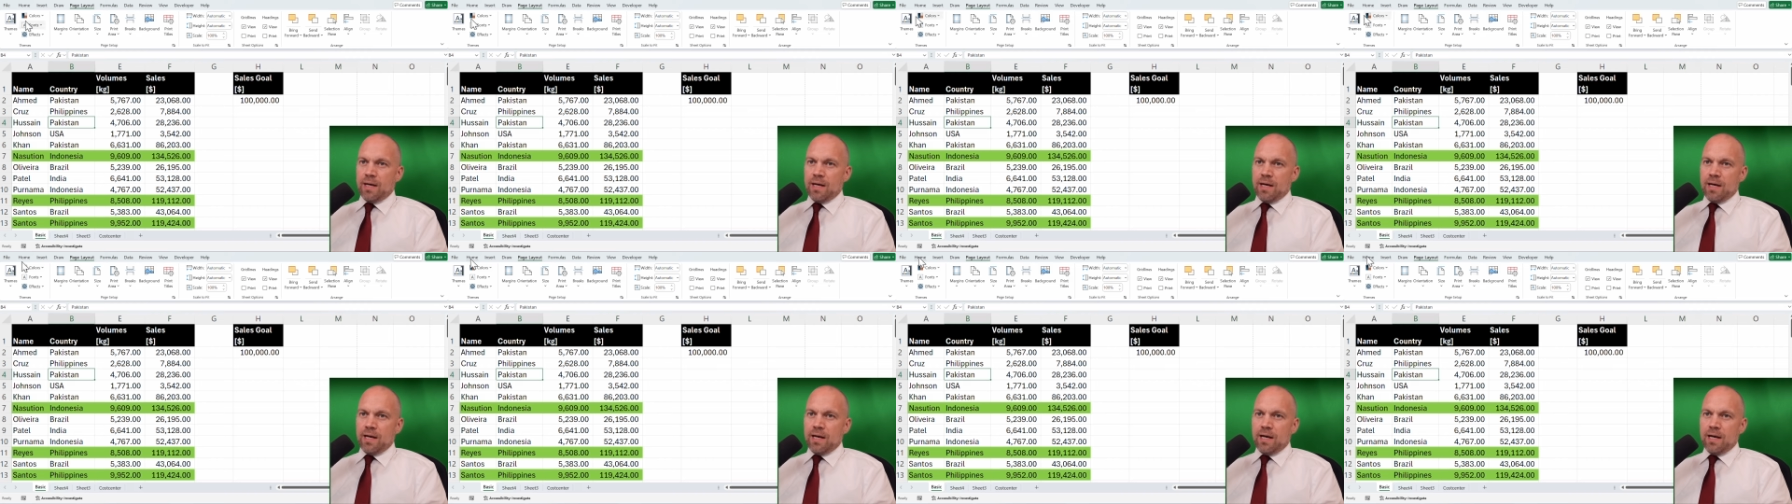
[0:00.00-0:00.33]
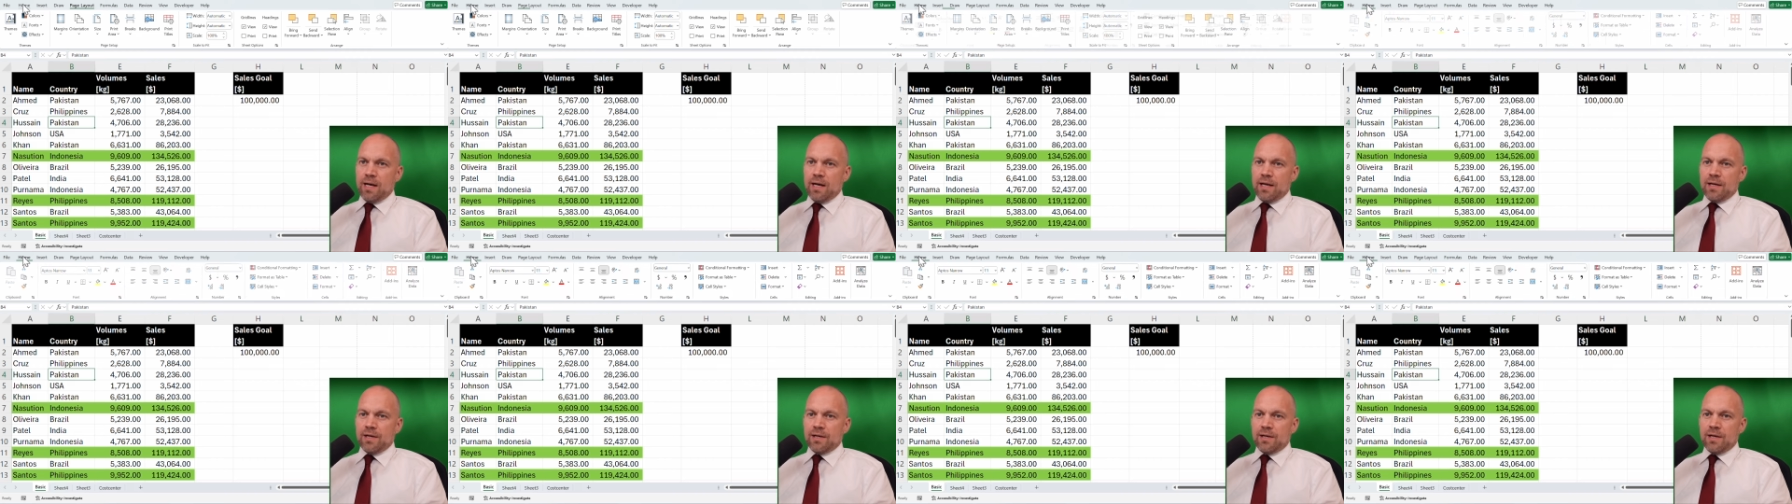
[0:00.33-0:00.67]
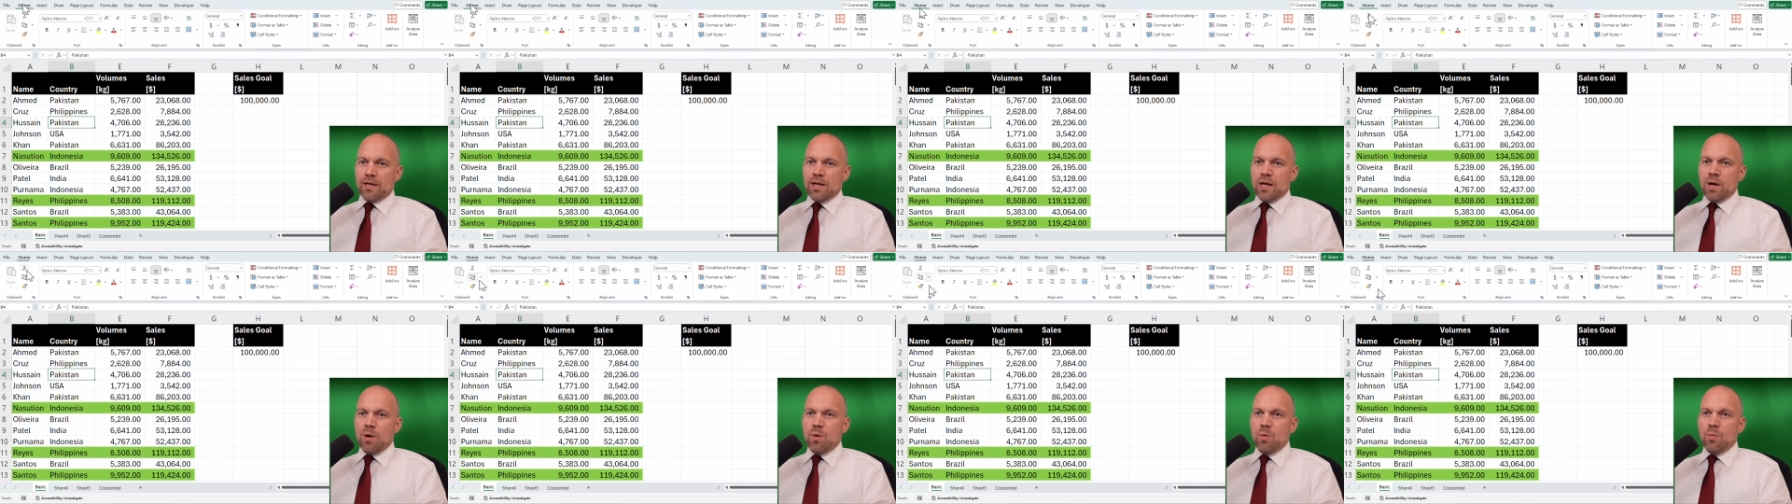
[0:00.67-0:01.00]
And
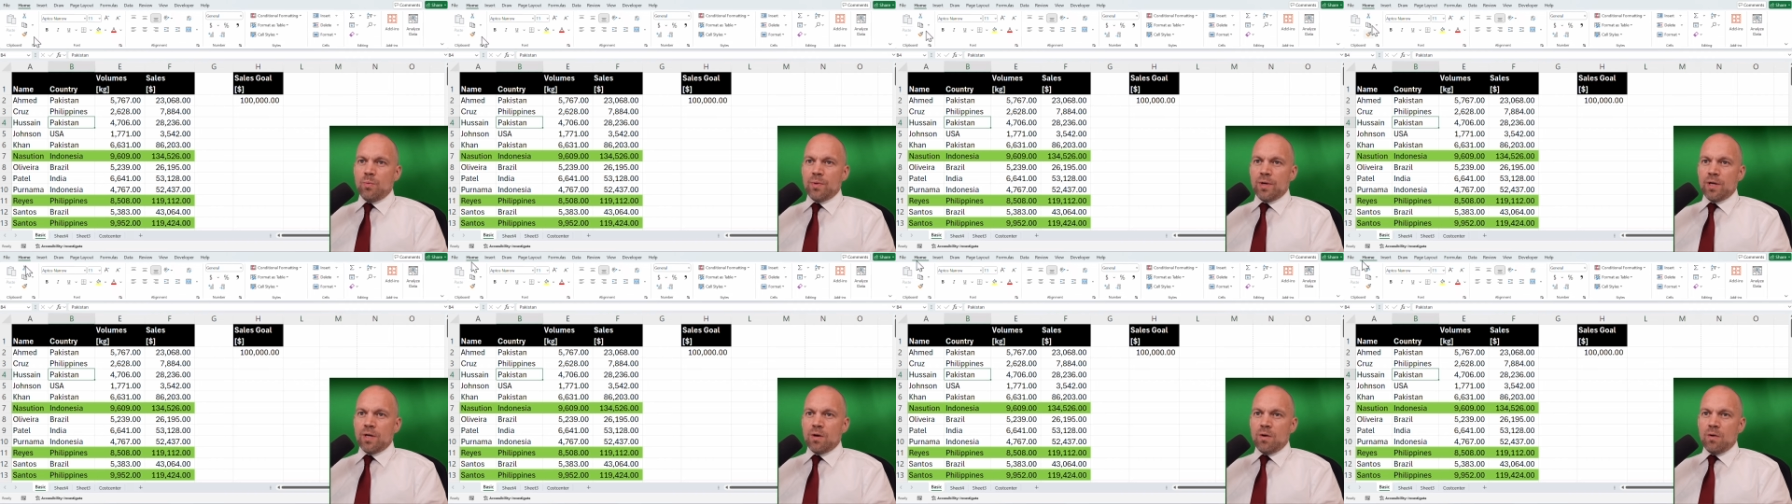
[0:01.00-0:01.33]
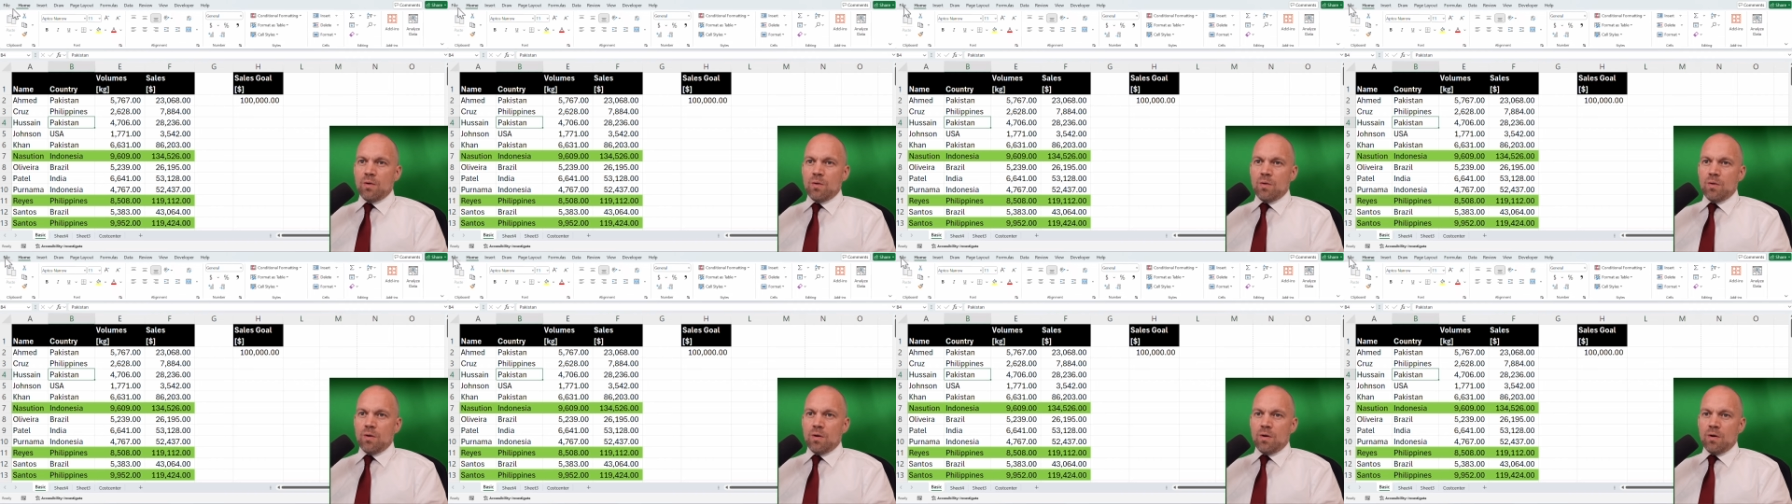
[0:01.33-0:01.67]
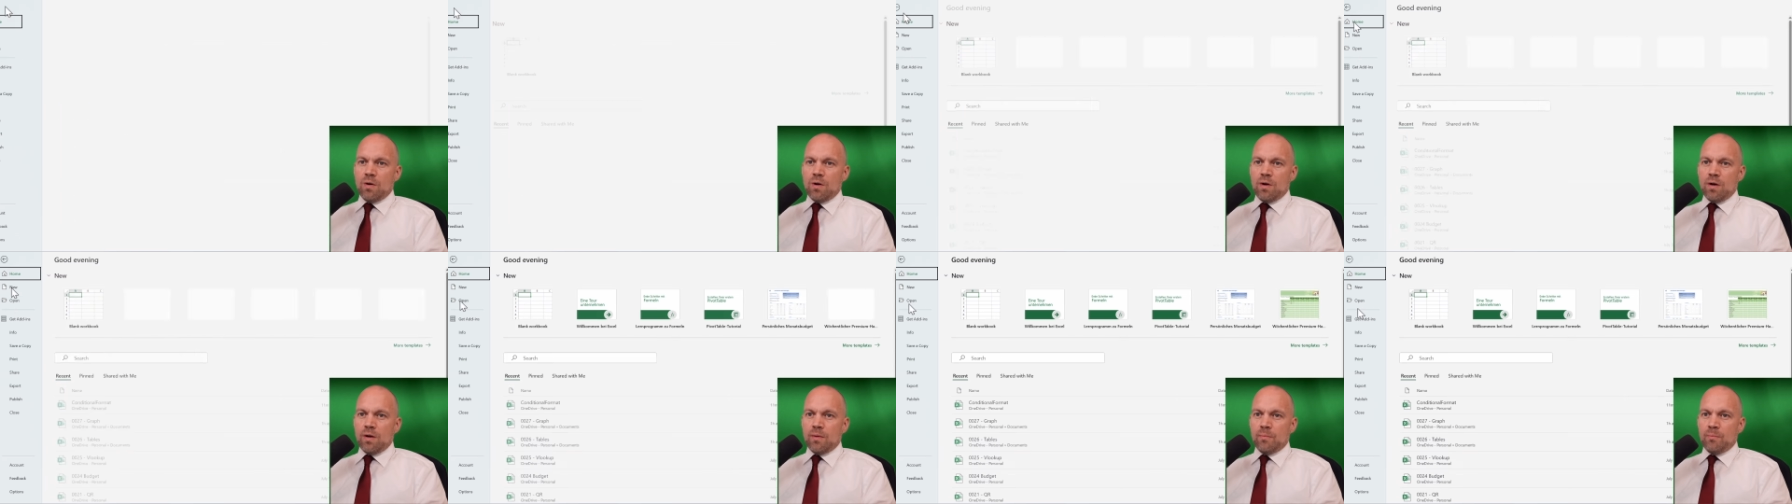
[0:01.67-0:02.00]
now we go
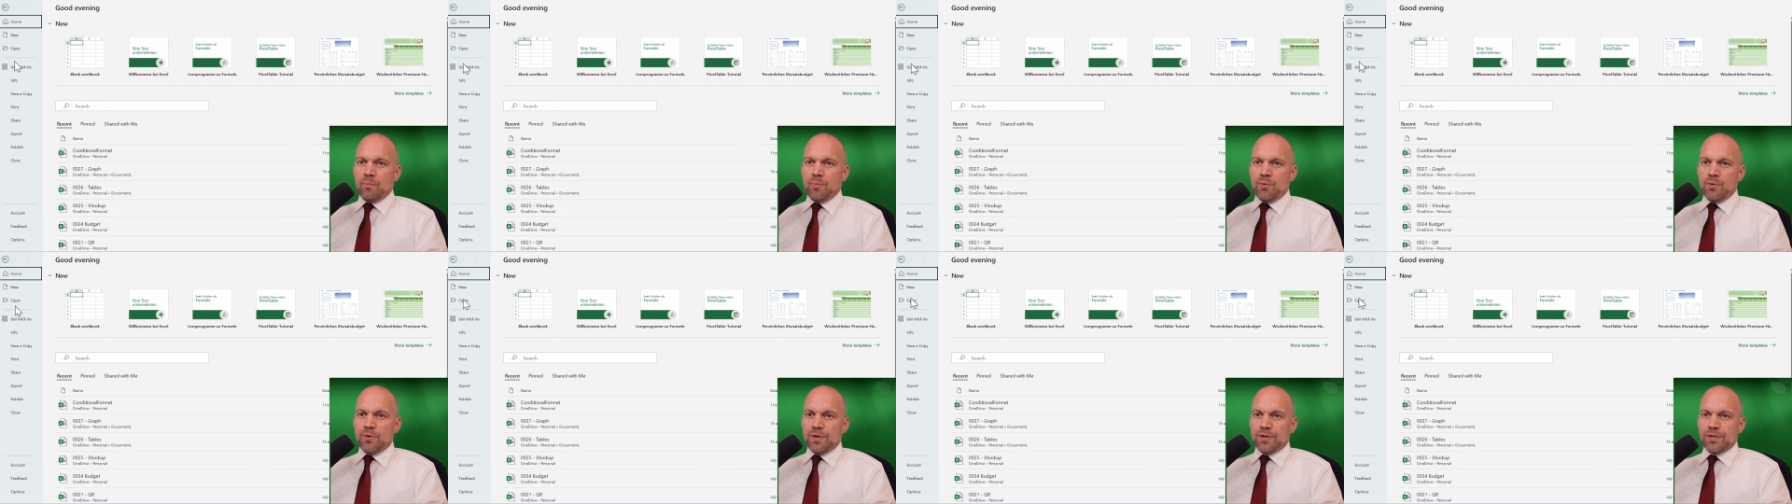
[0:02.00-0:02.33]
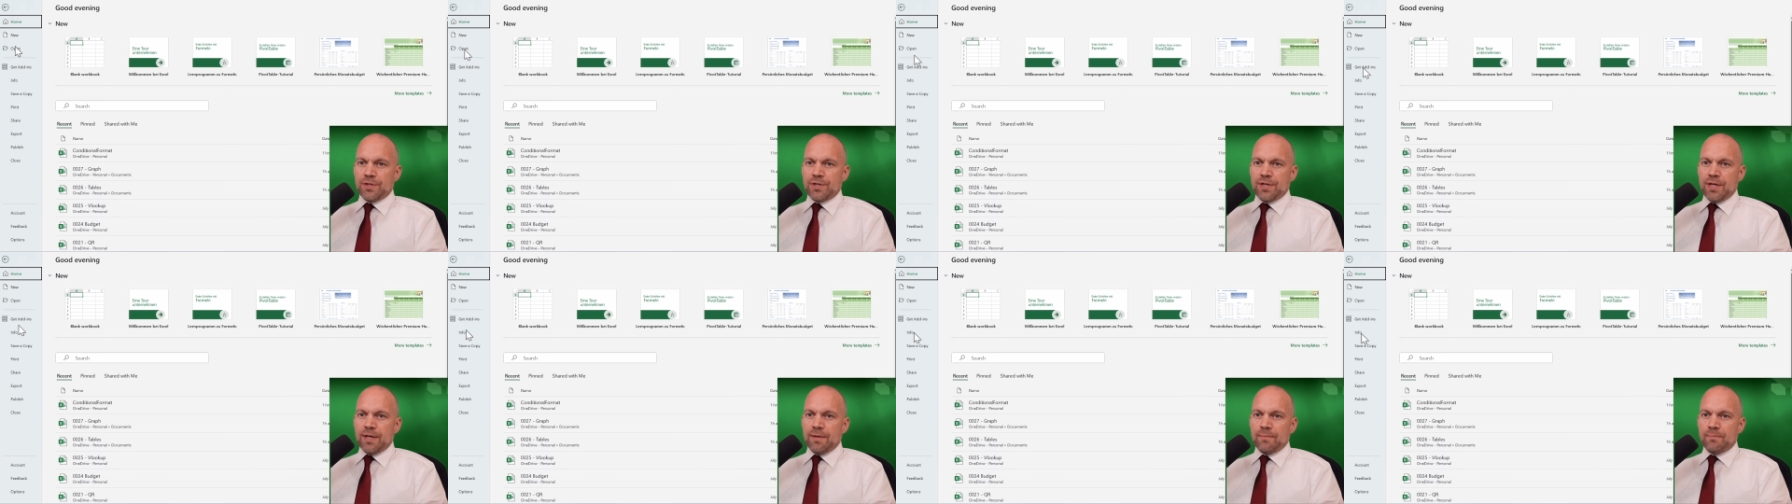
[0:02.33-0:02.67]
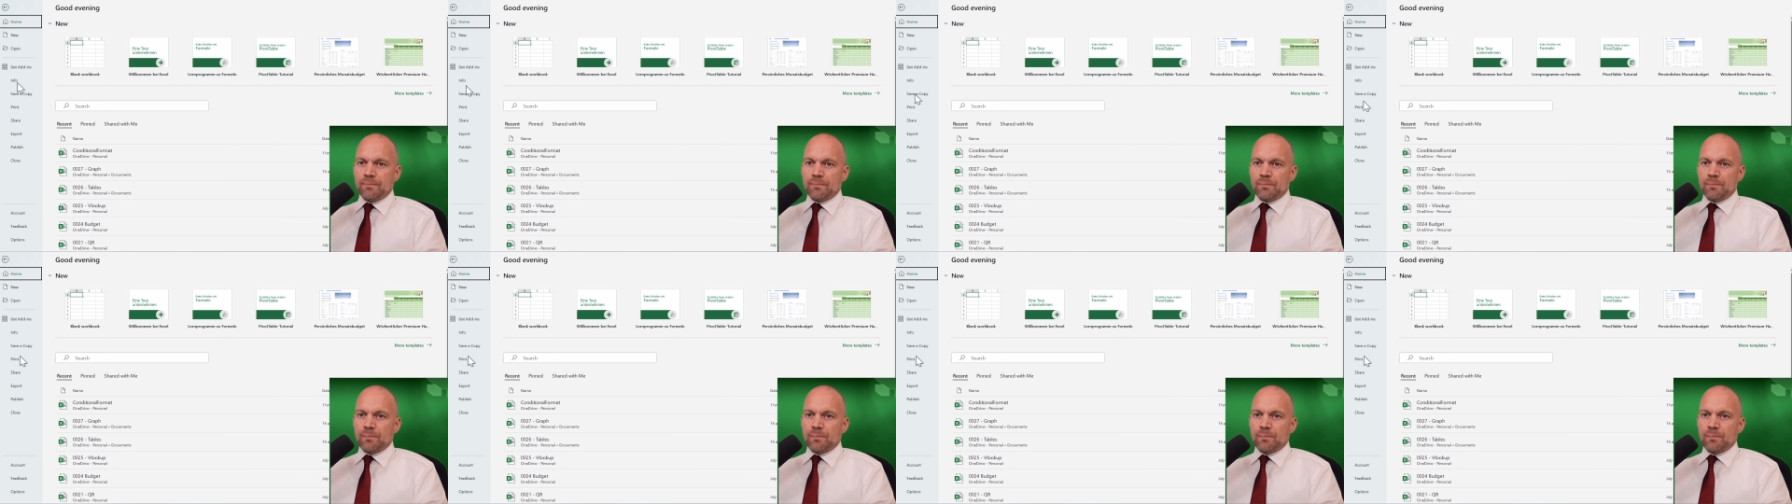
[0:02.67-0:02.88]
on printing.